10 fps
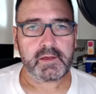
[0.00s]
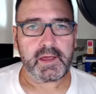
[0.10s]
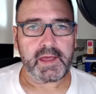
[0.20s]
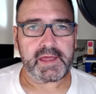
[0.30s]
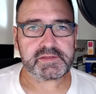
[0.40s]

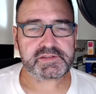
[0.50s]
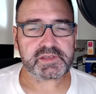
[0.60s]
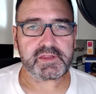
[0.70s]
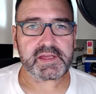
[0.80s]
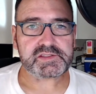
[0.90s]
And
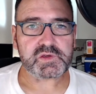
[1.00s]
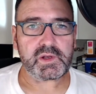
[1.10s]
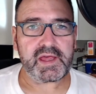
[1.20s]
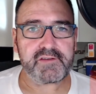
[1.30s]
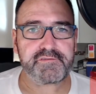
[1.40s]
so that's all
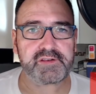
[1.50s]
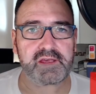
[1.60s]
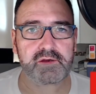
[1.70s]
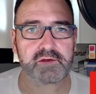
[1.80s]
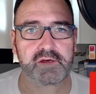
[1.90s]
I have for
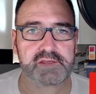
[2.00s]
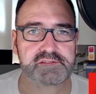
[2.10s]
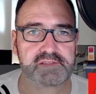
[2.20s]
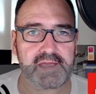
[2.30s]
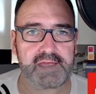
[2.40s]
now, guys,
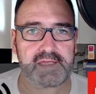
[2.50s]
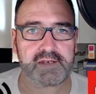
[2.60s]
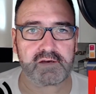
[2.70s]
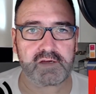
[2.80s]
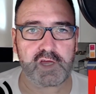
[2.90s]
and
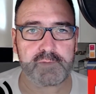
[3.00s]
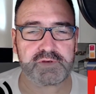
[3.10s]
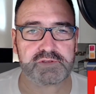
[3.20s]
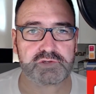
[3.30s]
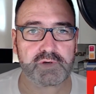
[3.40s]
I hope you
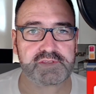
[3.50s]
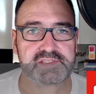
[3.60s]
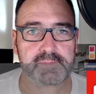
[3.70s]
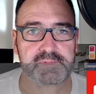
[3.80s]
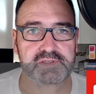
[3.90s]
enjoyed this
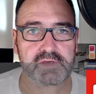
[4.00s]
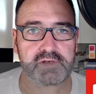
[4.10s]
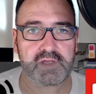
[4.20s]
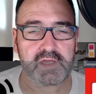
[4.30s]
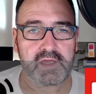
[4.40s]
episode.
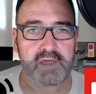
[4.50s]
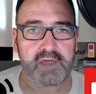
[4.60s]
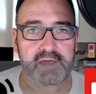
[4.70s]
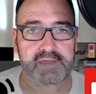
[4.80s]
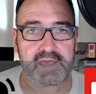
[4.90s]

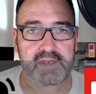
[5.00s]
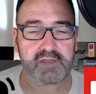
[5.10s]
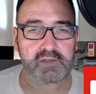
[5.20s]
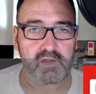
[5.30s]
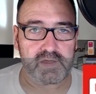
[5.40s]

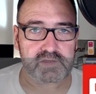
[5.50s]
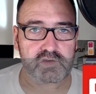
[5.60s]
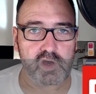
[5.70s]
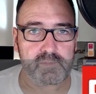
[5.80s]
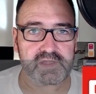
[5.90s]
Again, like,
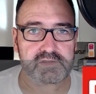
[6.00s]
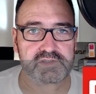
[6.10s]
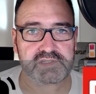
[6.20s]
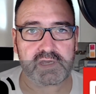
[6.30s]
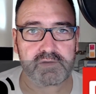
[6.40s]
comment,
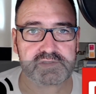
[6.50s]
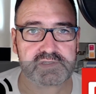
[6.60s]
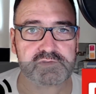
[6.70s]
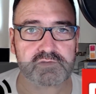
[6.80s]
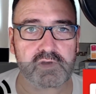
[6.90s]
share and
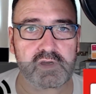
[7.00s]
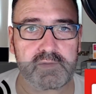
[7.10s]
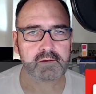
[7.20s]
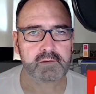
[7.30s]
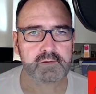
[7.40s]

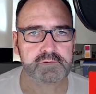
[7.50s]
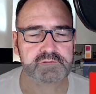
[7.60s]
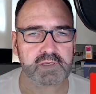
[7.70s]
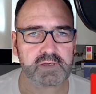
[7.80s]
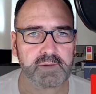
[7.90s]
subscribe.
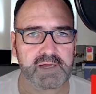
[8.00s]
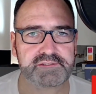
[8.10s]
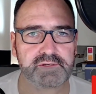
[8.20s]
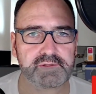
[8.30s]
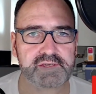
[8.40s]
So
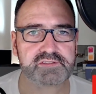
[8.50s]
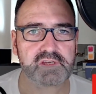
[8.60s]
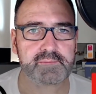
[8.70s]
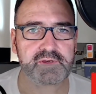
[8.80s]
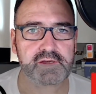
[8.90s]
until next
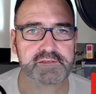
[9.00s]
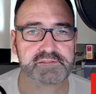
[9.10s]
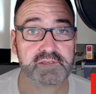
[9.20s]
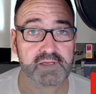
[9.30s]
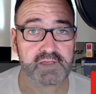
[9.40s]
time
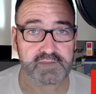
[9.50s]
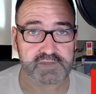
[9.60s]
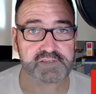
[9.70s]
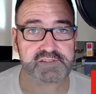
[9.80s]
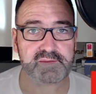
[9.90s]
guys,
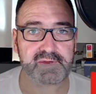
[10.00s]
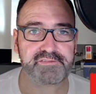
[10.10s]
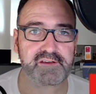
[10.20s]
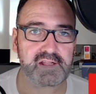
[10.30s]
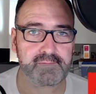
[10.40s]
this is the Big
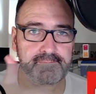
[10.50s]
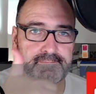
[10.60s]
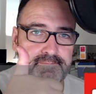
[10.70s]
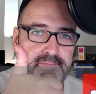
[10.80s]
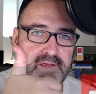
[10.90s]
Fella.
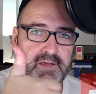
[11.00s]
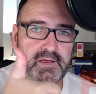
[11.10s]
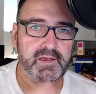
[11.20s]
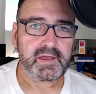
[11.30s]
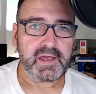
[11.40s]

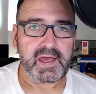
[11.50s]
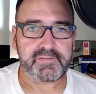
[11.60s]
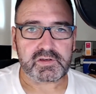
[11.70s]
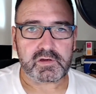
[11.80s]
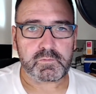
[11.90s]
Have
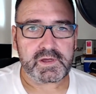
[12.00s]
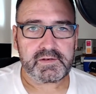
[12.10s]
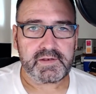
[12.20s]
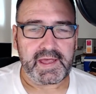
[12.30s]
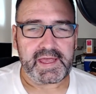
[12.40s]
a good one
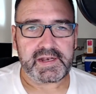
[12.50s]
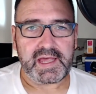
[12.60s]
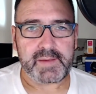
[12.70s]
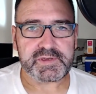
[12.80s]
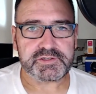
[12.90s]
and
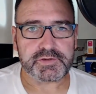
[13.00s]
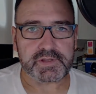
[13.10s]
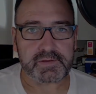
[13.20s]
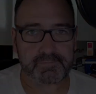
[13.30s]
happy shooting.